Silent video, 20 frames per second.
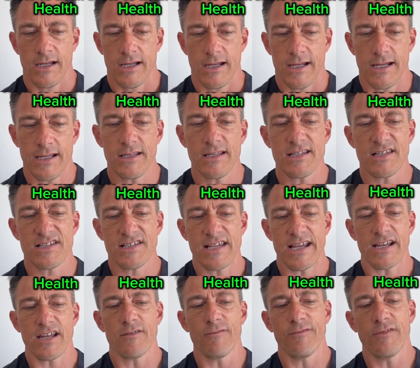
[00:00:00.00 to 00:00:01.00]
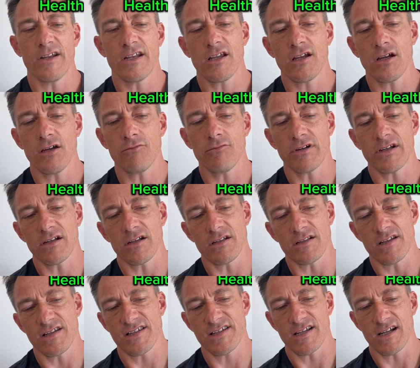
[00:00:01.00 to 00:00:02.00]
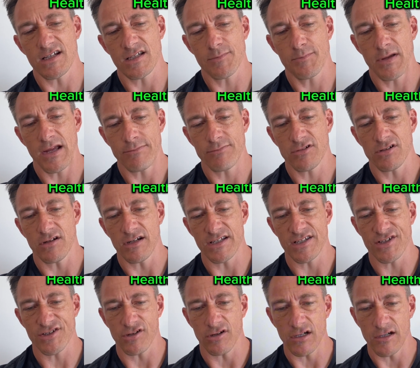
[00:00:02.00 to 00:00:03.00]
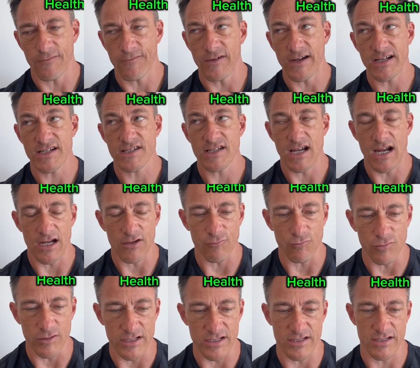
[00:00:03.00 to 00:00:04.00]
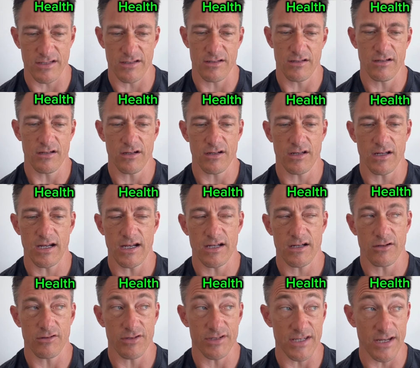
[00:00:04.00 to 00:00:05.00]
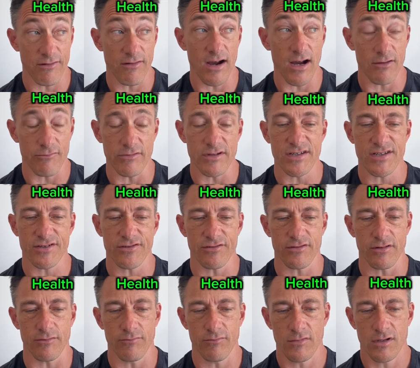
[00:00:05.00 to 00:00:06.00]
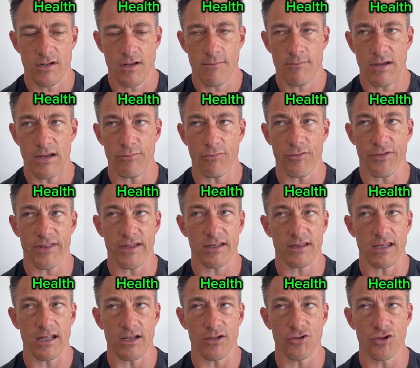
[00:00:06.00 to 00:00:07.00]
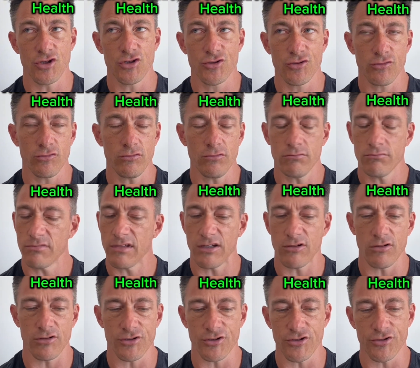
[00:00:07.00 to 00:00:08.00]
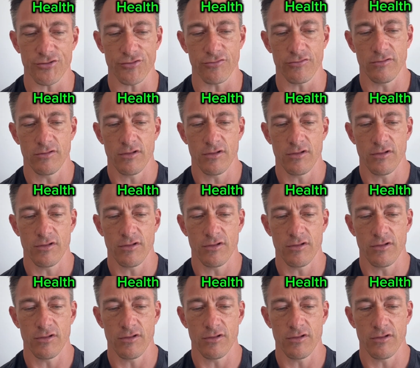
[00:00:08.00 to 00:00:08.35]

In this second video, we're going to discuss peptide side effects and risks, okay, because there are risks to them. People think they're neutral, they're not neutral.